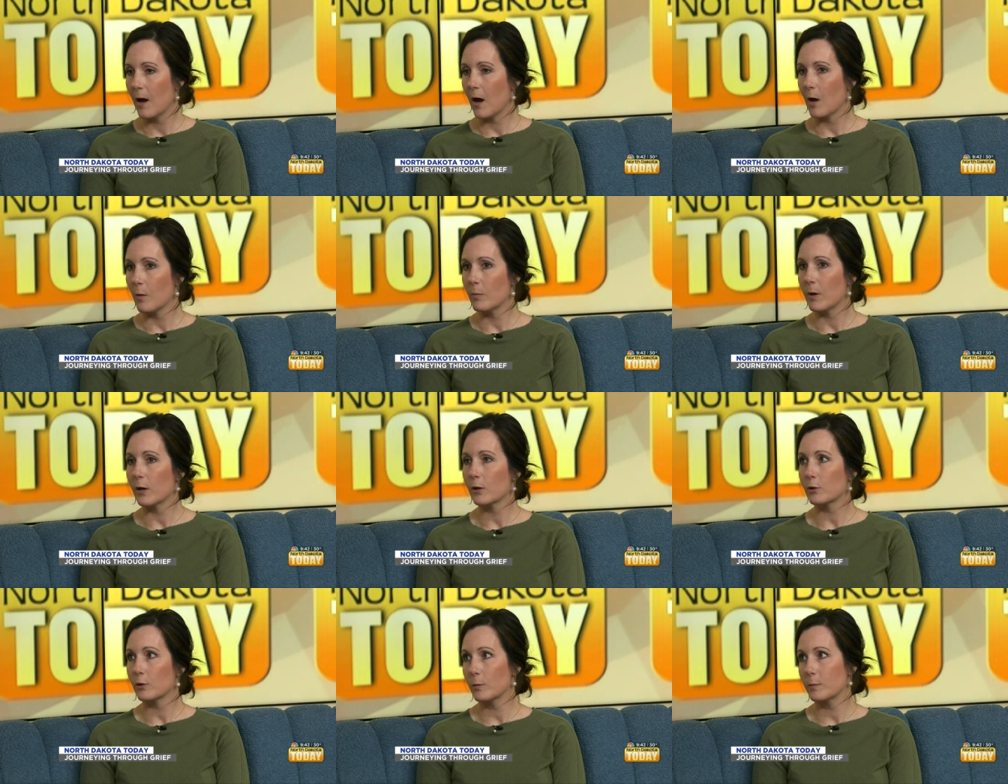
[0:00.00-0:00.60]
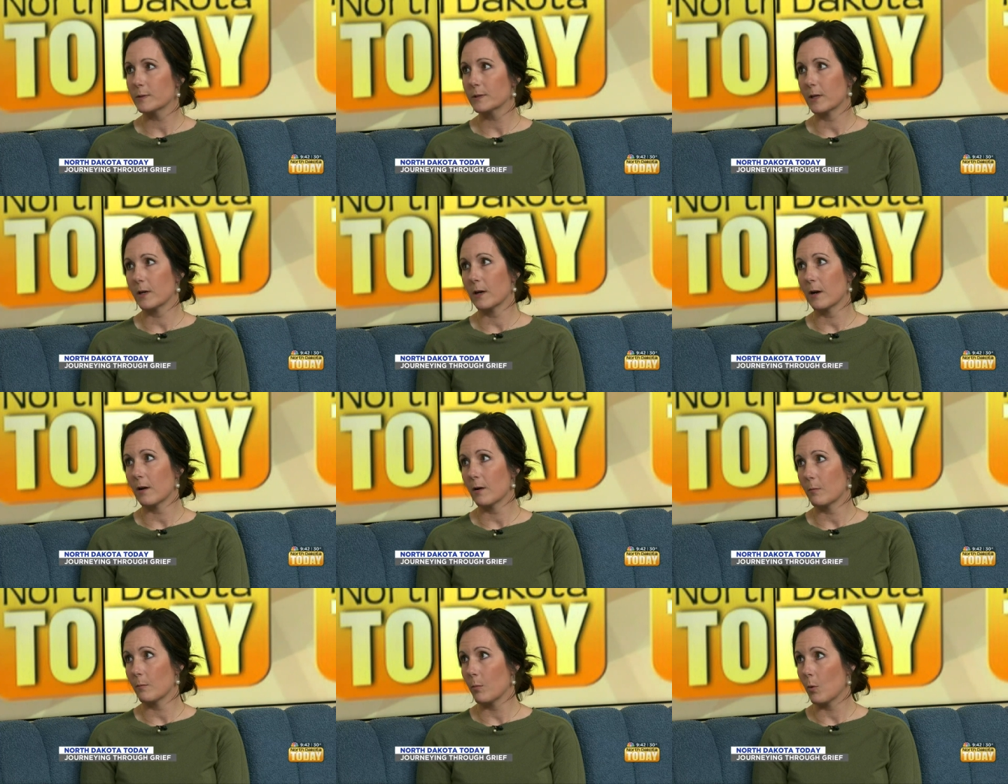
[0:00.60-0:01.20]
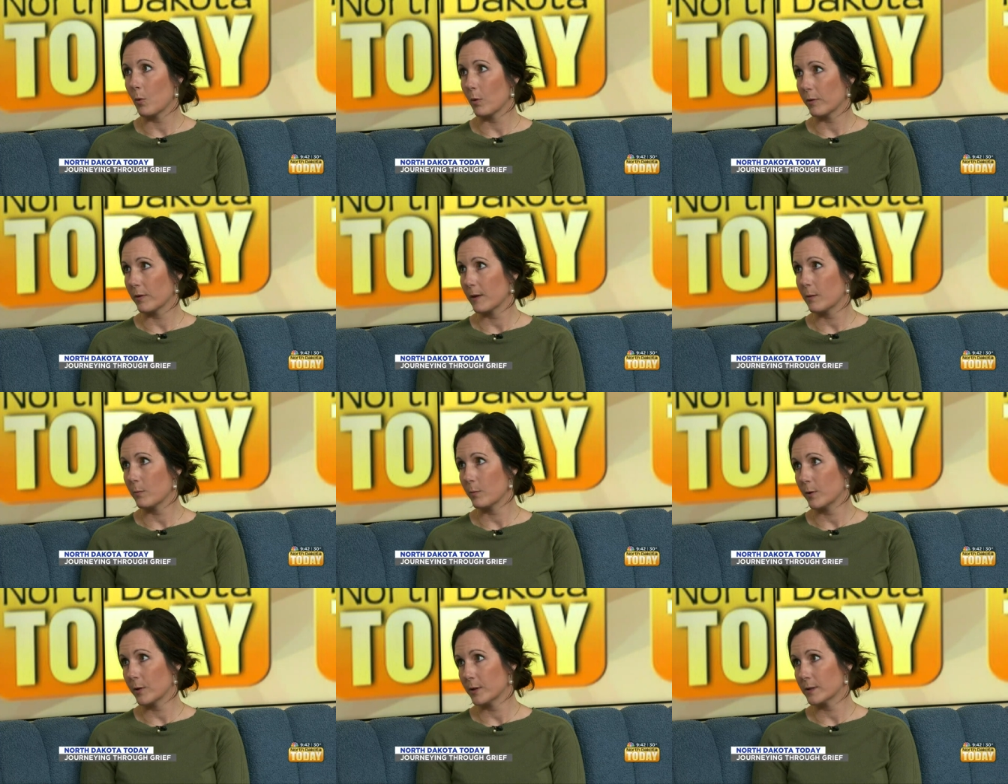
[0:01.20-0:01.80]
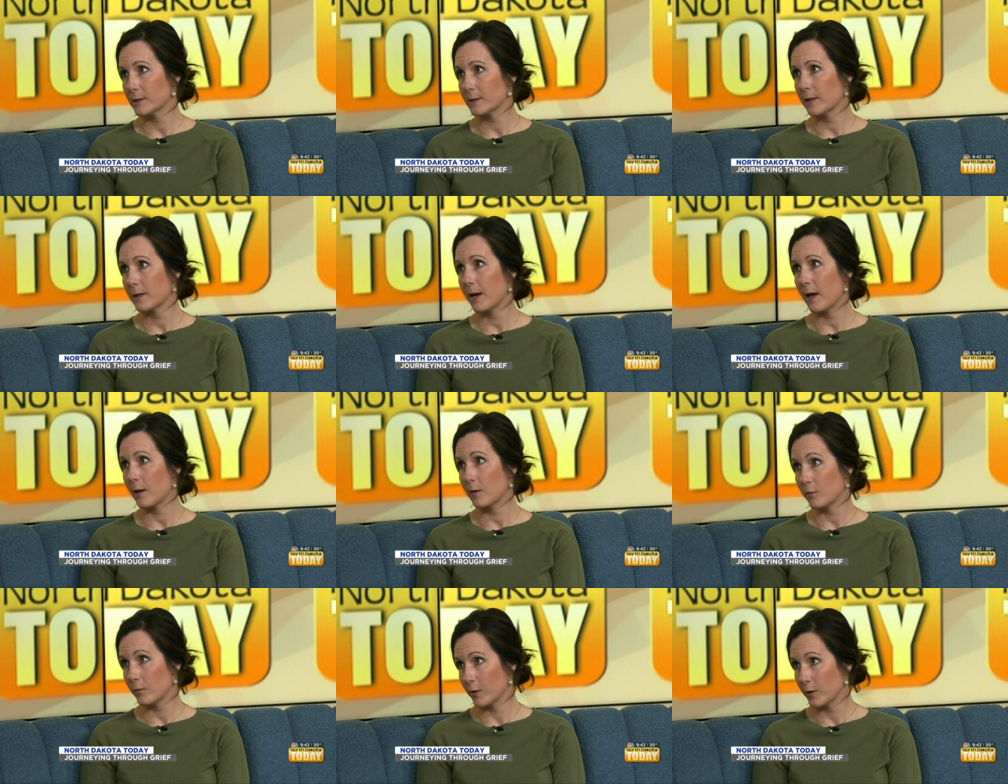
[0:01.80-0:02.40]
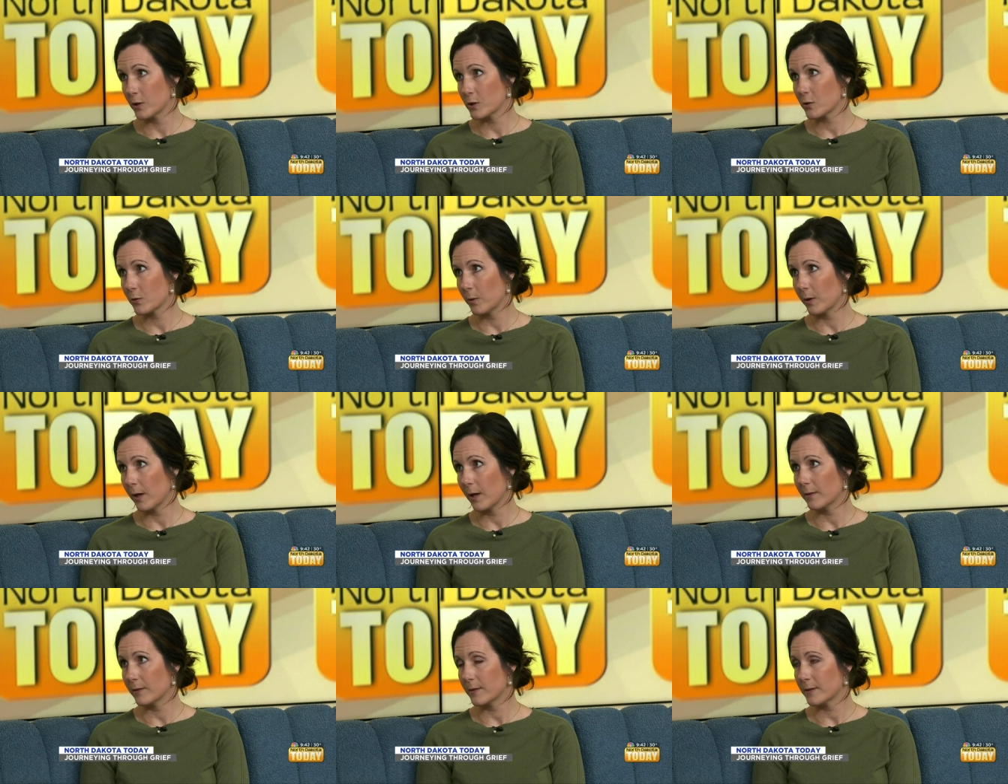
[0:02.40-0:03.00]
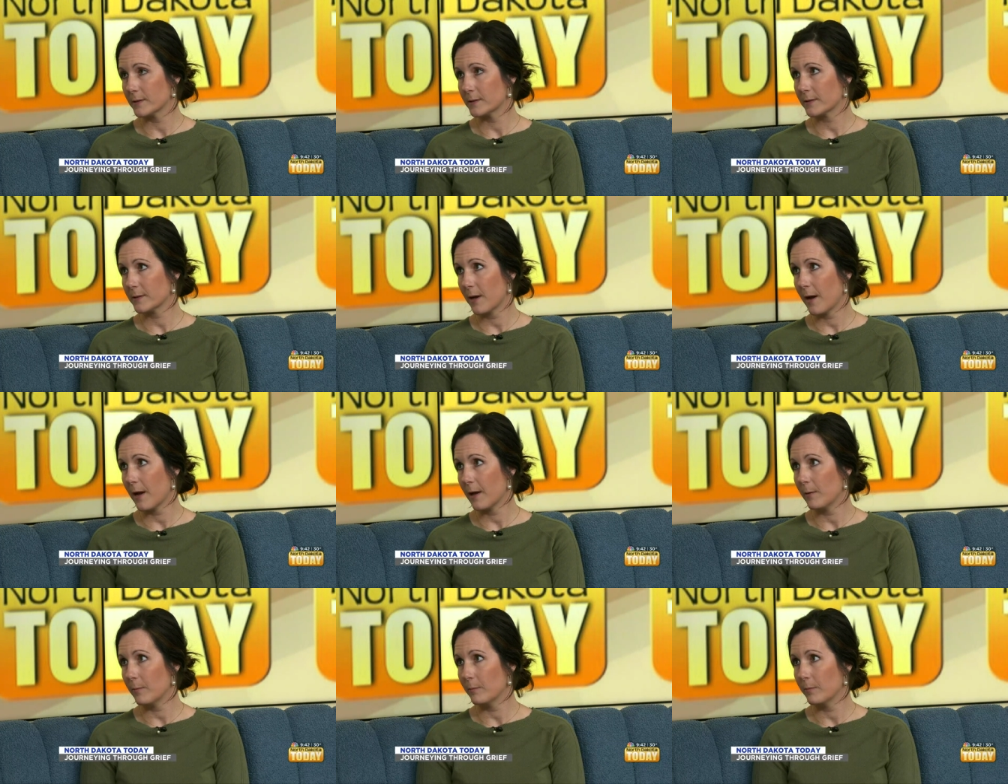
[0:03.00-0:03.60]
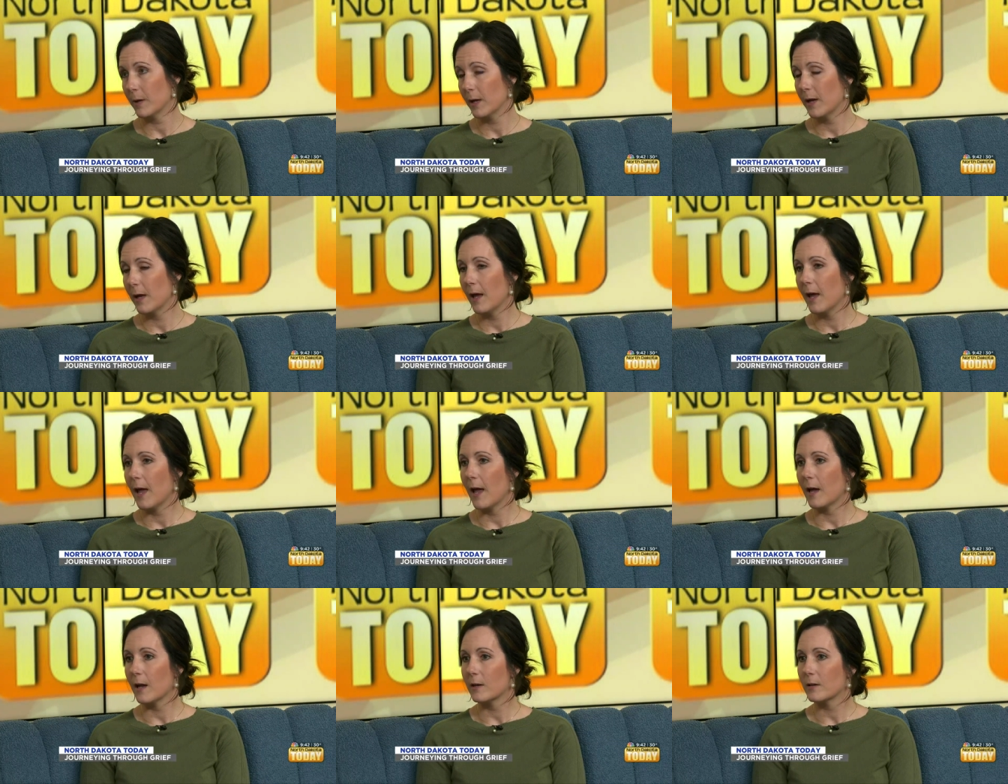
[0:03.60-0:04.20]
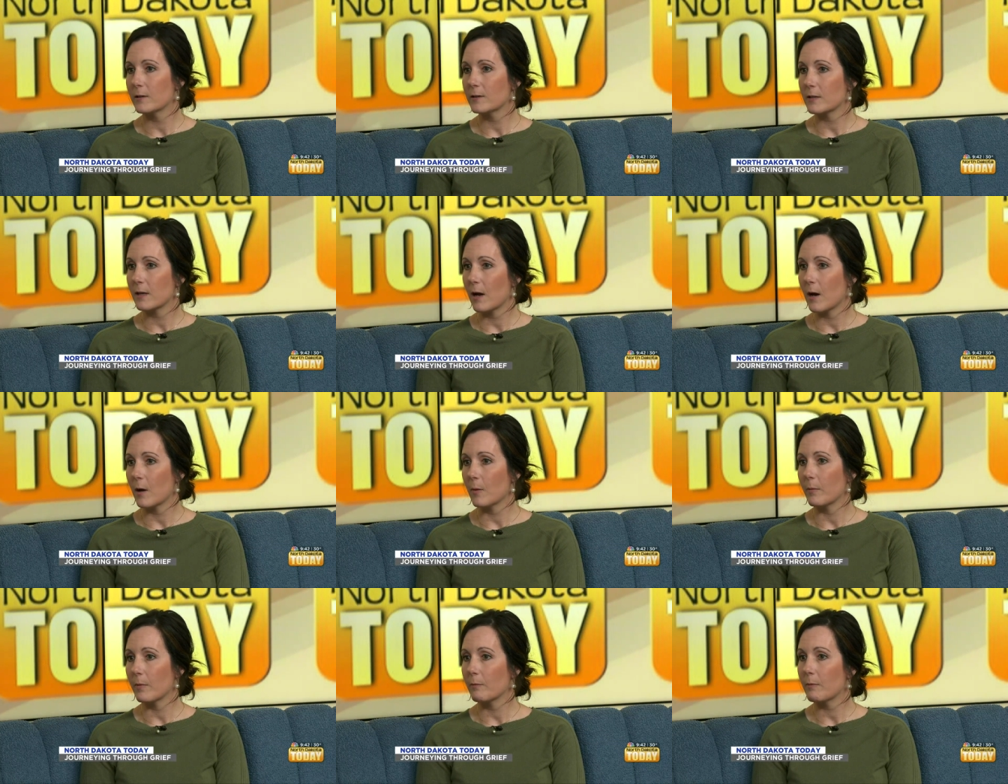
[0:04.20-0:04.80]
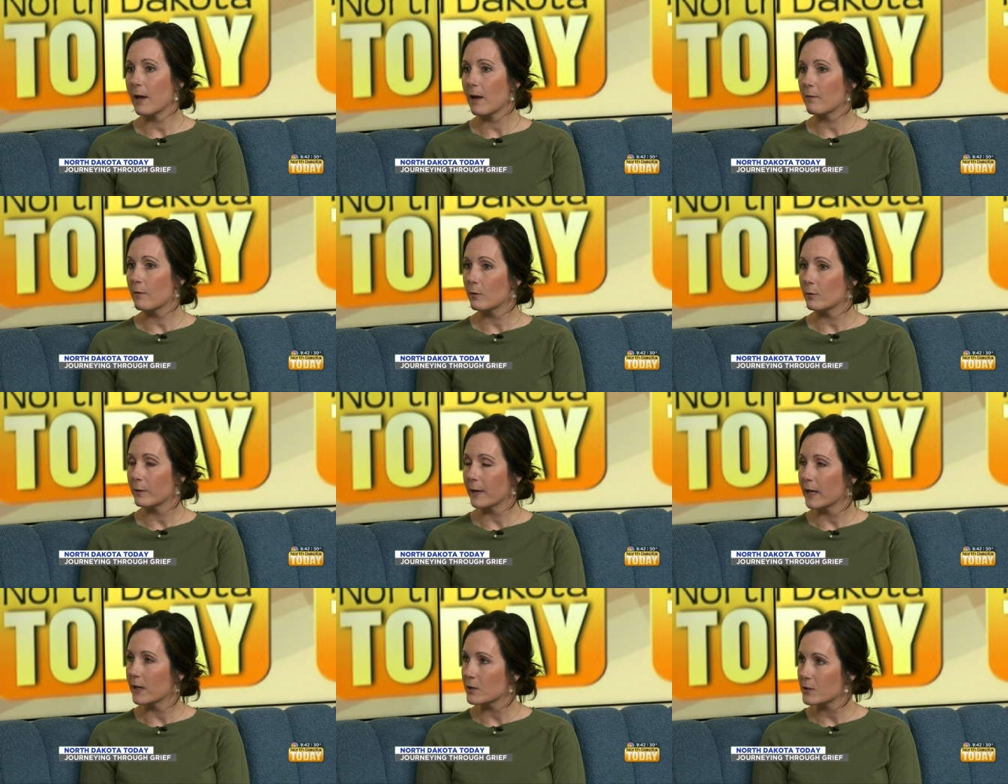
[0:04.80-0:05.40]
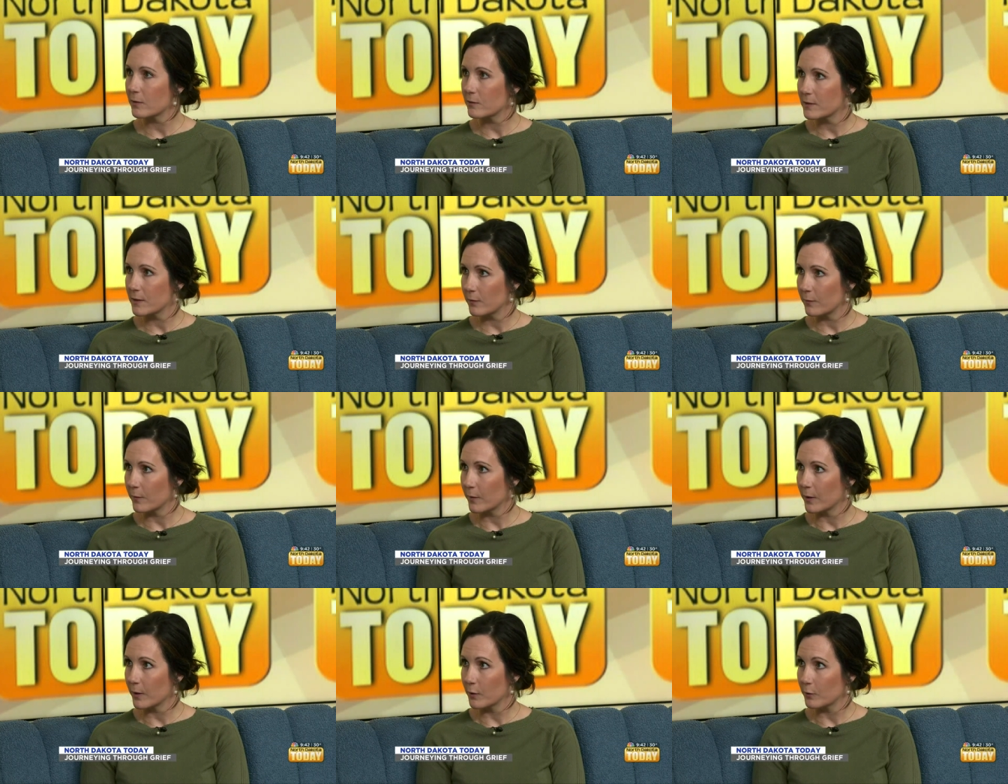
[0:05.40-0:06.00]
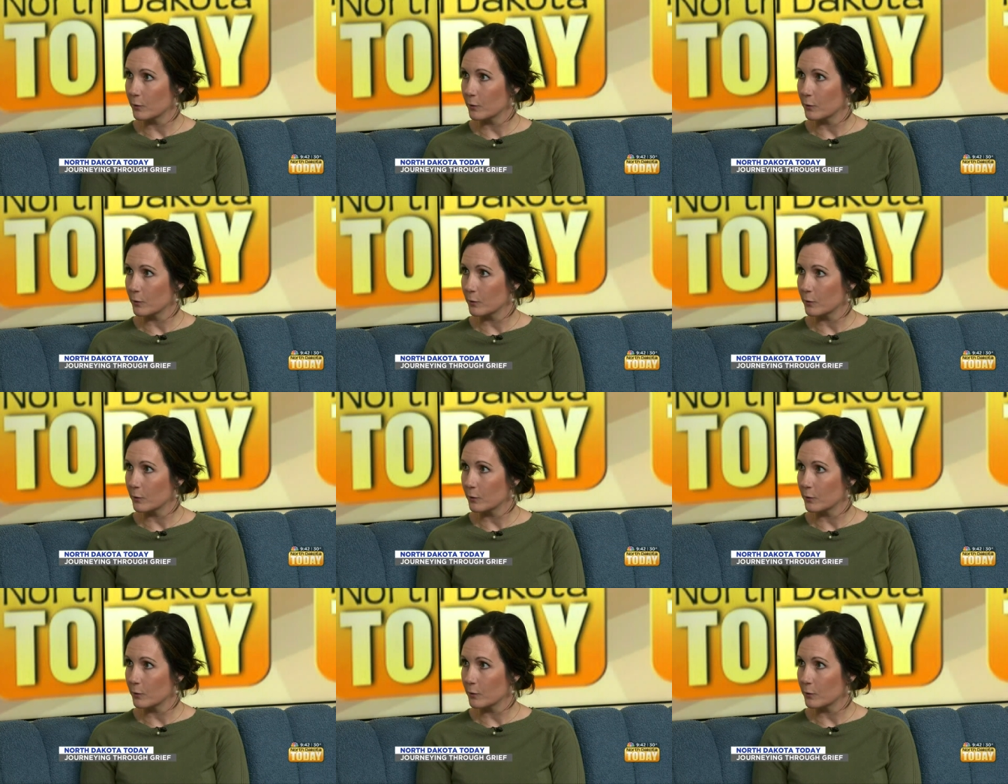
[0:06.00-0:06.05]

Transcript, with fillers: Um, our groups are both in person and virtual at this time, and um, we have a range of different